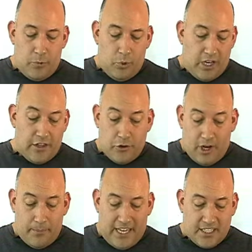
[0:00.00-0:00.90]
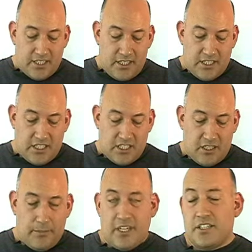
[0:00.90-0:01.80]
One of the drawbacks of this
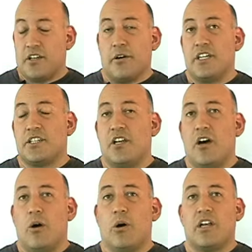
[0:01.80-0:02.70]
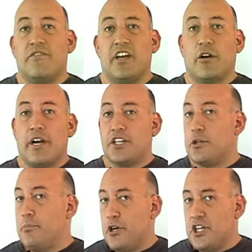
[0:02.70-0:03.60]
system is there is no
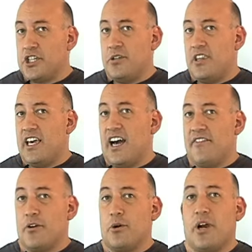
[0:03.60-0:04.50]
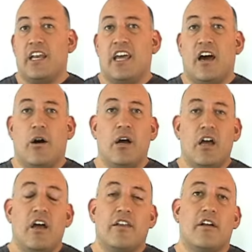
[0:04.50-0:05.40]
configuration push to the iPhone right now.
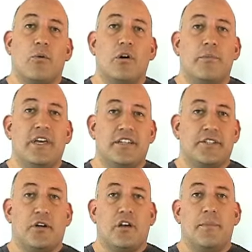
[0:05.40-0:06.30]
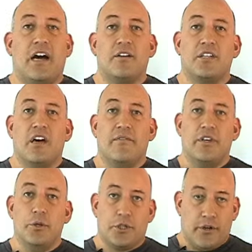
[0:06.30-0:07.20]
There will be a certain amount of
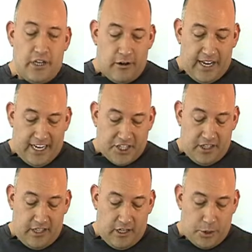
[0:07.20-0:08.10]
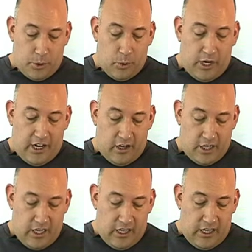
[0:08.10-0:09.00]
user interaction that is required
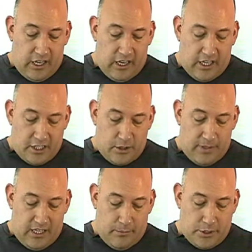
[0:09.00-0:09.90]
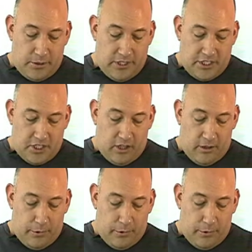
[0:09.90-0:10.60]
to be able to install the